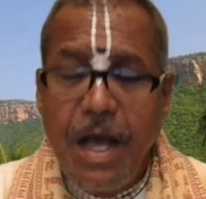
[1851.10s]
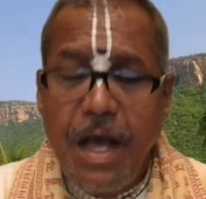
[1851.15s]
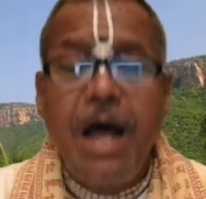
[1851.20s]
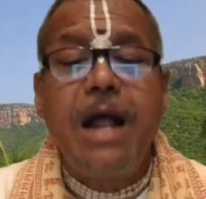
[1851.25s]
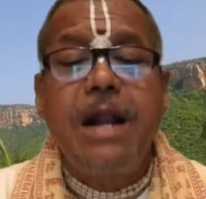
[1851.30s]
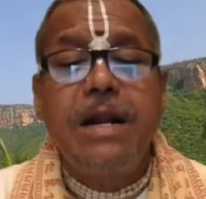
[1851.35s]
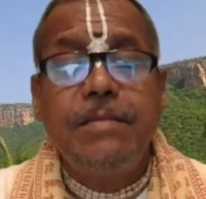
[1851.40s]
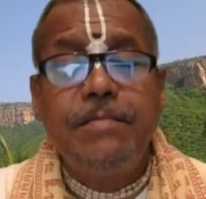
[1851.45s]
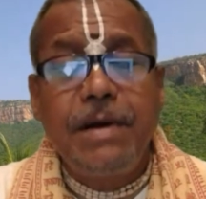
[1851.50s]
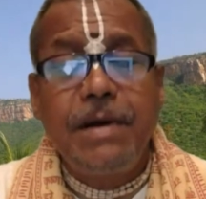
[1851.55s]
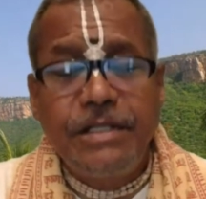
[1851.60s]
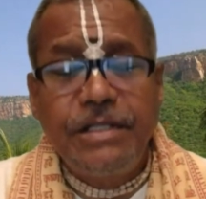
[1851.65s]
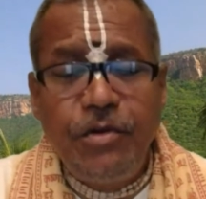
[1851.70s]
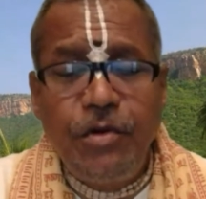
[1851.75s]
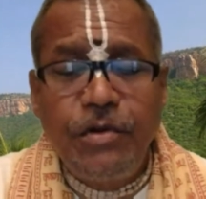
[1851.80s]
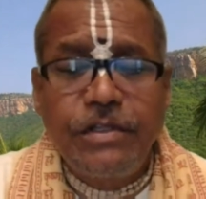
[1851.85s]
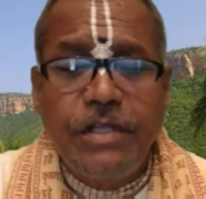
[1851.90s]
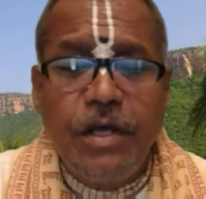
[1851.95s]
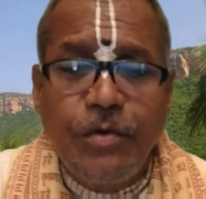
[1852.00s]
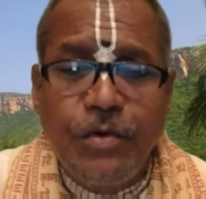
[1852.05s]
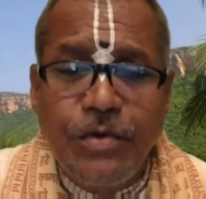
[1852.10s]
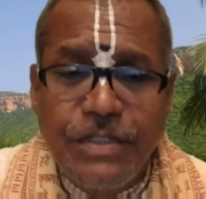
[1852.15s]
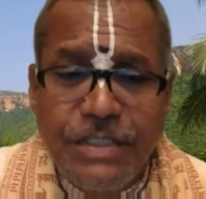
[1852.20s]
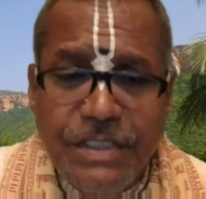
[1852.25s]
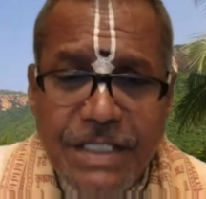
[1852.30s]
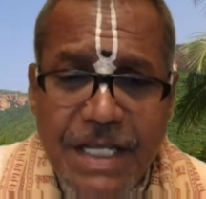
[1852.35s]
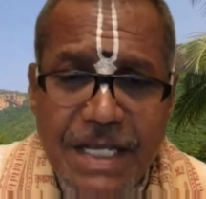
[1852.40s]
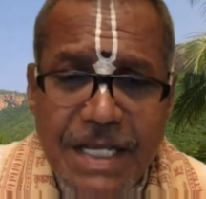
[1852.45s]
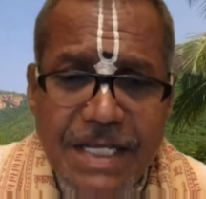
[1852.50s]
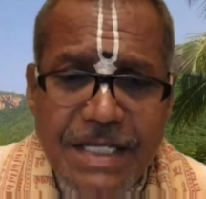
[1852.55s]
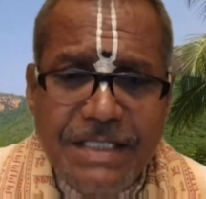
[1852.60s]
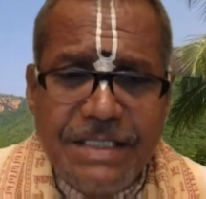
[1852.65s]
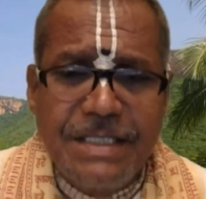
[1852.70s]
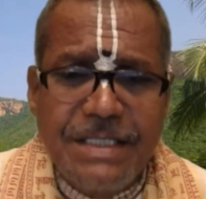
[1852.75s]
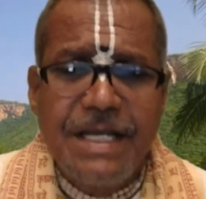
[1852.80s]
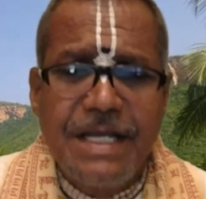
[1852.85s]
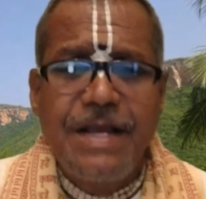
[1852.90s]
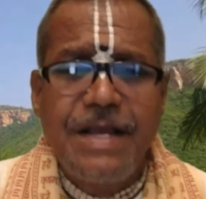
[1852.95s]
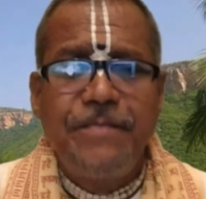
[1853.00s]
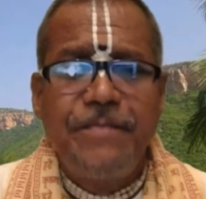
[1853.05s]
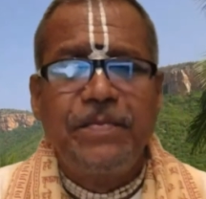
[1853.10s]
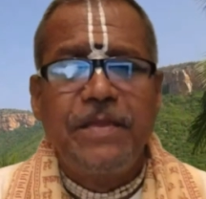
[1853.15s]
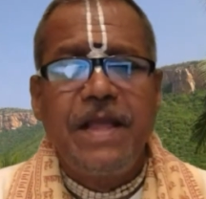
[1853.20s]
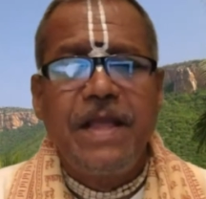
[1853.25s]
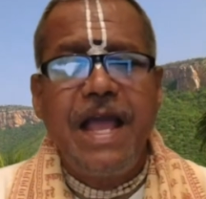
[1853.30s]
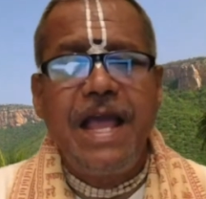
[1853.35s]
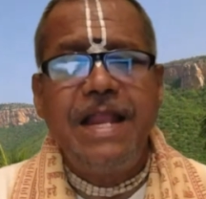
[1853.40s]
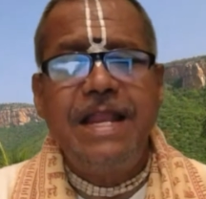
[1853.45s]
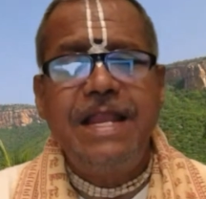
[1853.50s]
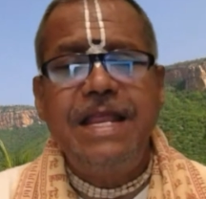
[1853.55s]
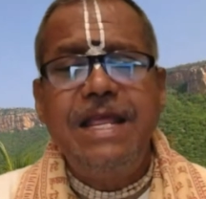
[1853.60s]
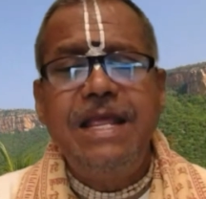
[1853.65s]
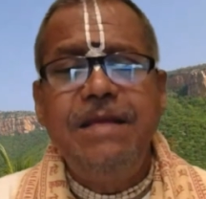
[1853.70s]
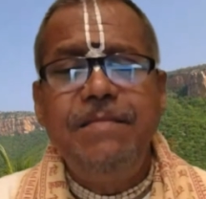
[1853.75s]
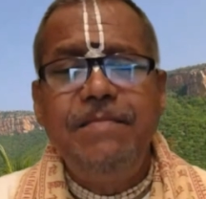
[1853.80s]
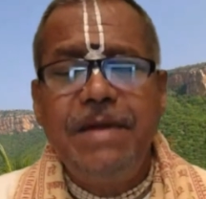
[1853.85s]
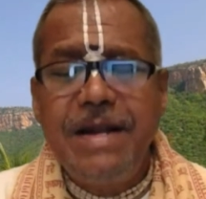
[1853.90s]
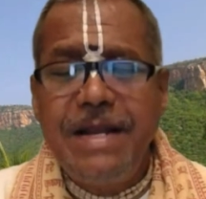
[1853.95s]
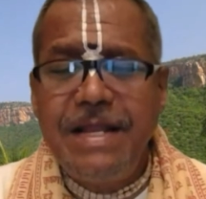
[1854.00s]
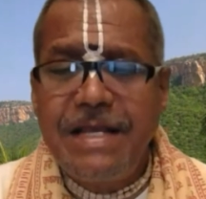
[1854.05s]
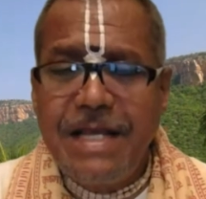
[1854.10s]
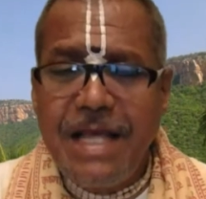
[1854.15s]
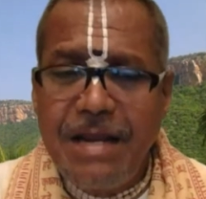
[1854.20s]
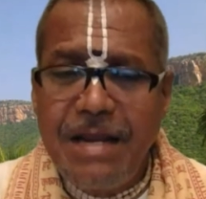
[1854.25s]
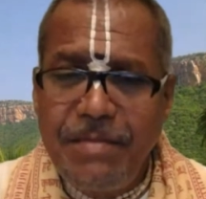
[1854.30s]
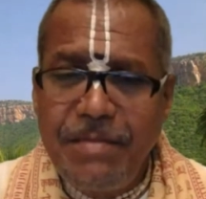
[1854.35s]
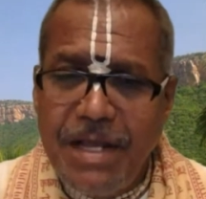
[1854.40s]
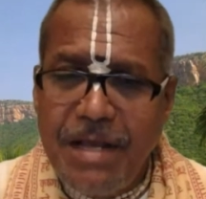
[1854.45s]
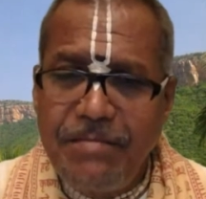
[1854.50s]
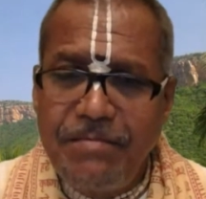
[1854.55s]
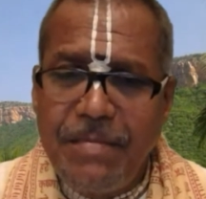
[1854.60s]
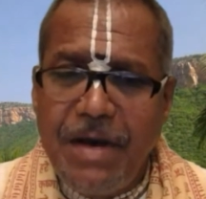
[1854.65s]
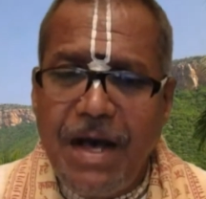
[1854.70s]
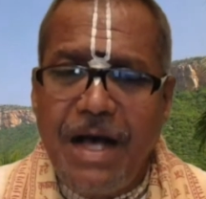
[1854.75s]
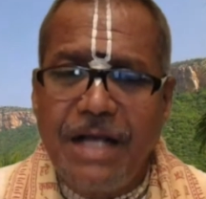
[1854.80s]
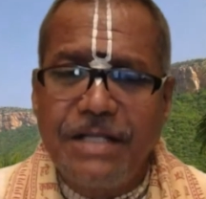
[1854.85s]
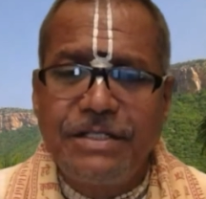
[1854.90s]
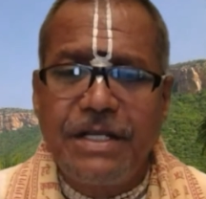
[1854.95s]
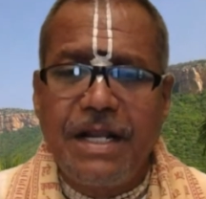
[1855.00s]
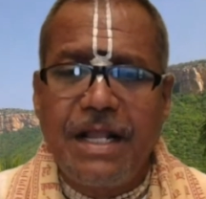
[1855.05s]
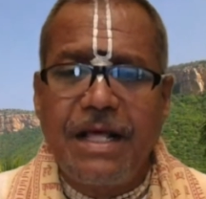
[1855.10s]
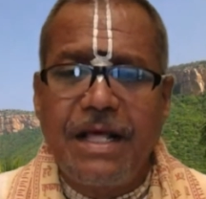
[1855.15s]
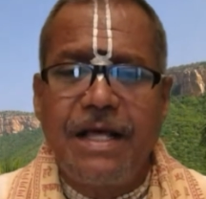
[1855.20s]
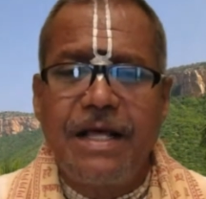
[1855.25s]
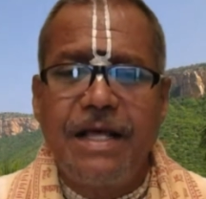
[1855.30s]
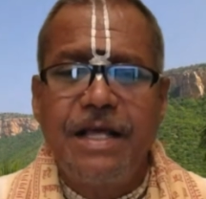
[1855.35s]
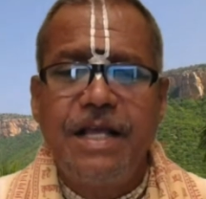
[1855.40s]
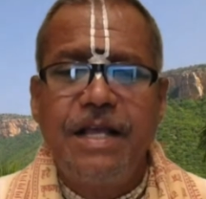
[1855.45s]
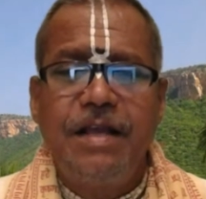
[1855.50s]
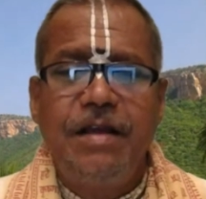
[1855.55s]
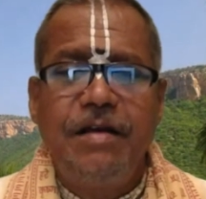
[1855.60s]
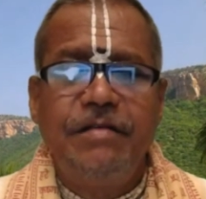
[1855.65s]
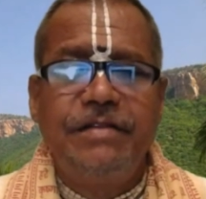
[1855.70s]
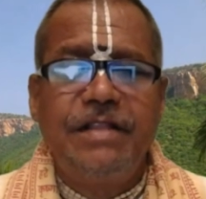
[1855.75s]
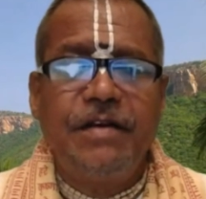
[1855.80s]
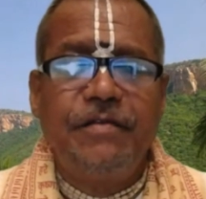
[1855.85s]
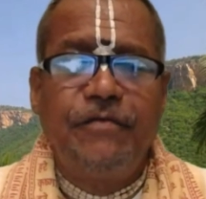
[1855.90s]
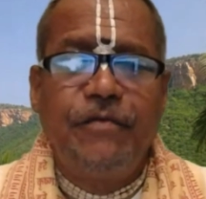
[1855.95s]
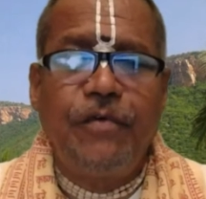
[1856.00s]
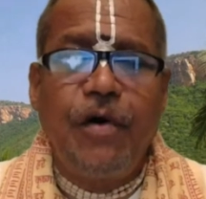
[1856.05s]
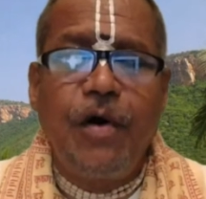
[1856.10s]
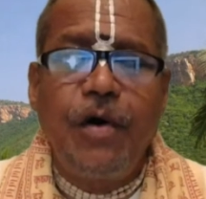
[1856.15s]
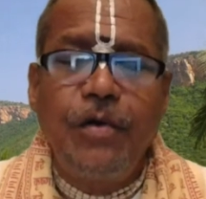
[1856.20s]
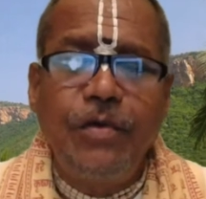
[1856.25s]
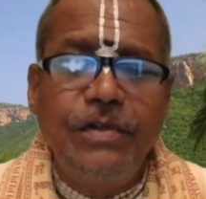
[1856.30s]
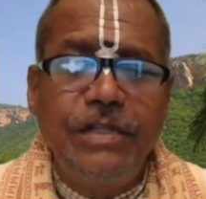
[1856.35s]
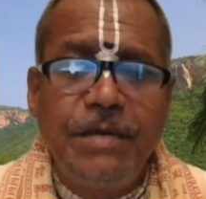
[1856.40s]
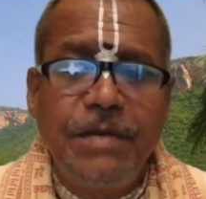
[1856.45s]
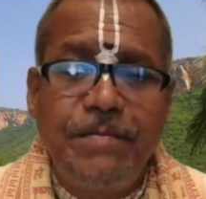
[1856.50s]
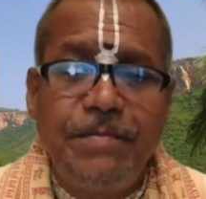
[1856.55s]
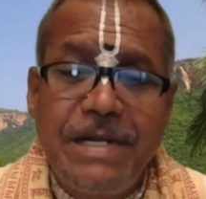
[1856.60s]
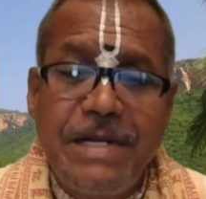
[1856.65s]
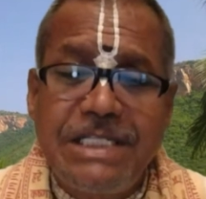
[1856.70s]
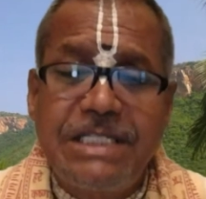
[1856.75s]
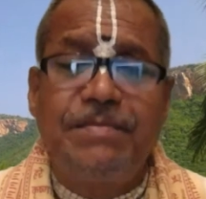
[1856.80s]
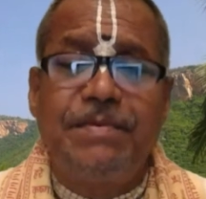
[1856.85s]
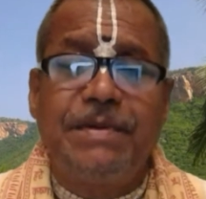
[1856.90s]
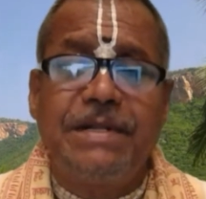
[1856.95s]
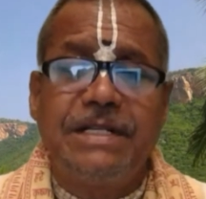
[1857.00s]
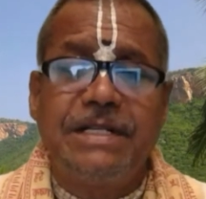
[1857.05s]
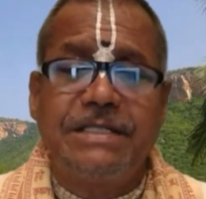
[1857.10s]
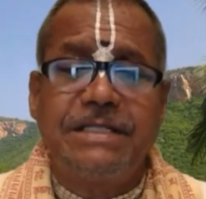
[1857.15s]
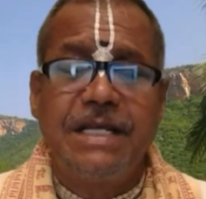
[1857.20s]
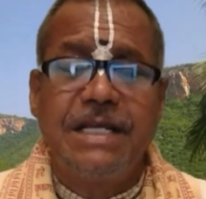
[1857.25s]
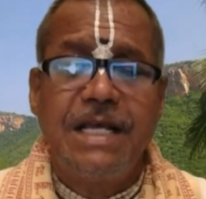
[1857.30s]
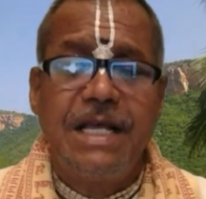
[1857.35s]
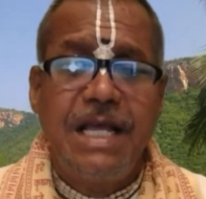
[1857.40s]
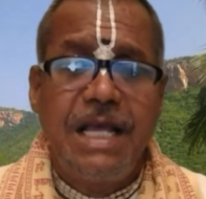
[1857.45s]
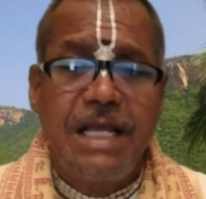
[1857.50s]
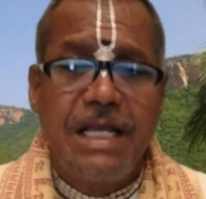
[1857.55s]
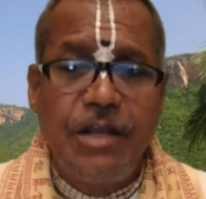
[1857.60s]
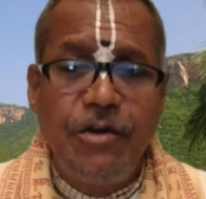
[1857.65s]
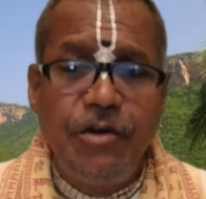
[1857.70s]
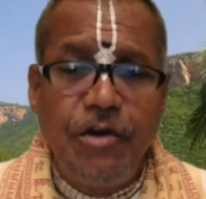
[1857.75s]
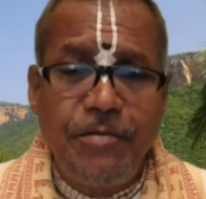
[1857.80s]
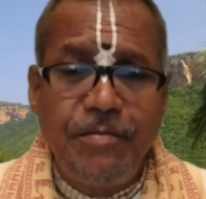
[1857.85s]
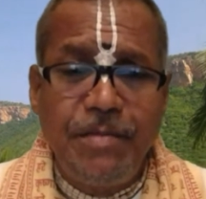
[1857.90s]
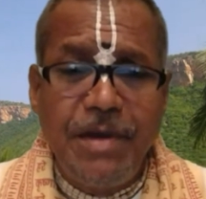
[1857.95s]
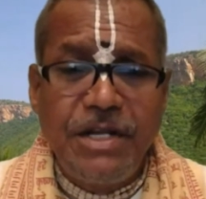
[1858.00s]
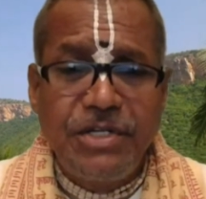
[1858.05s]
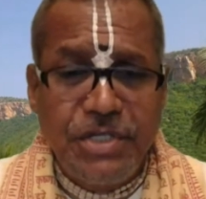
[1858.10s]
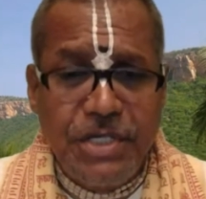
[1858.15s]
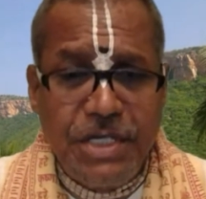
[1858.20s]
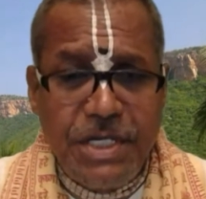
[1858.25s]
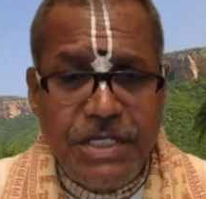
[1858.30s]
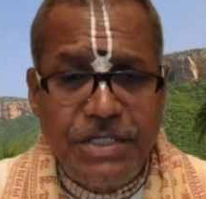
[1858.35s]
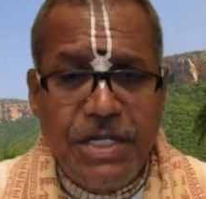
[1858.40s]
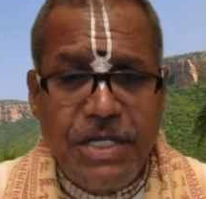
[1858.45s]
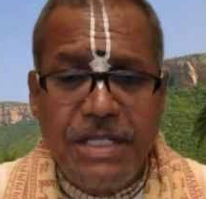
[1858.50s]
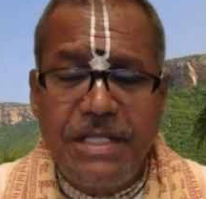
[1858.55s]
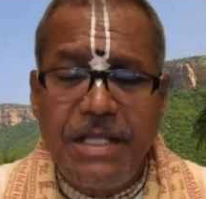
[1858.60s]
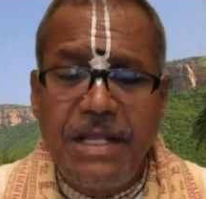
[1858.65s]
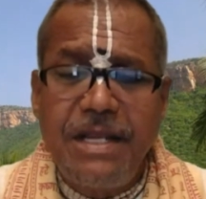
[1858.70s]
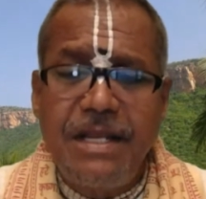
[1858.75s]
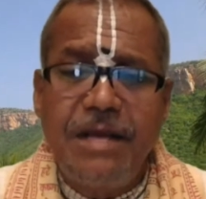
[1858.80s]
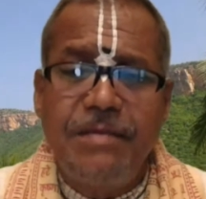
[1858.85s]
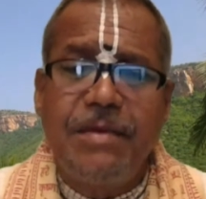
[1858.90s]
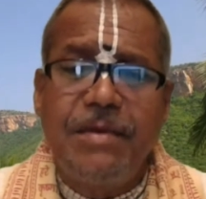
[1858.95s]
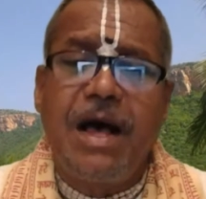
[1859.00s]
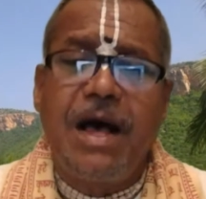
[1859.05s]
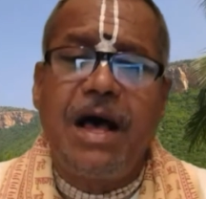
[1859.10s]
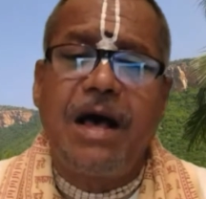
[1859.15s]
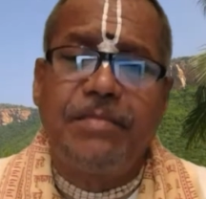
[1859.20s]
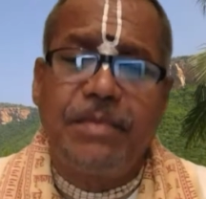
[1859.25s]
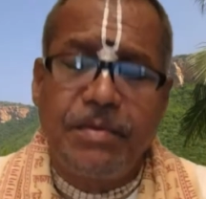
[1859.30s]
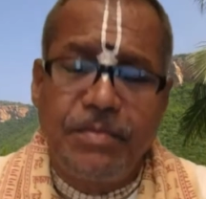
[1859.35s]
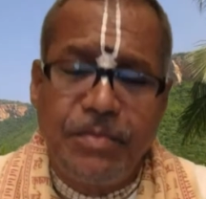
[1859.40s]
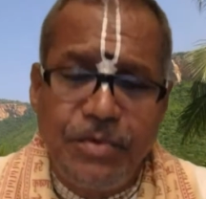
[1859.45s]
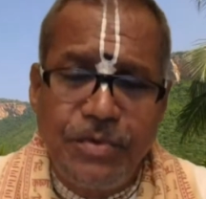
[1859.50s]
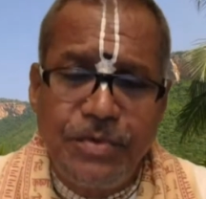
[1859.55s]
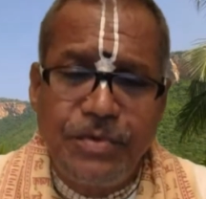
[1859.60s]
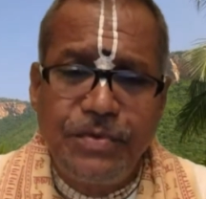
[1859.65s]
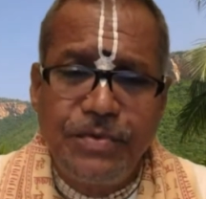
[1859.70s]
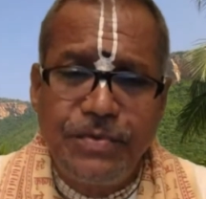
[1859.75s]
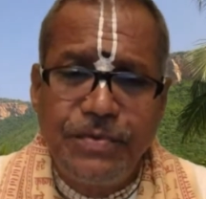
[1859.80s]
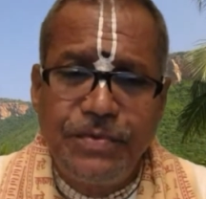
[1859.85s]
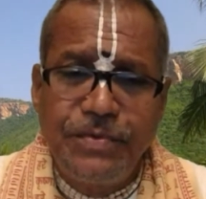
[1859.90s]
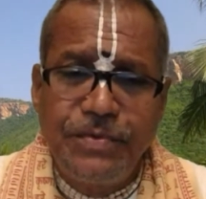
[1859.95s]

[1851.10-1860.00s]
And Bhaktivinoda Thakur says, anybody can become Mahajana if they follow the principles given by Sri Chaitanya Mahaprabhu.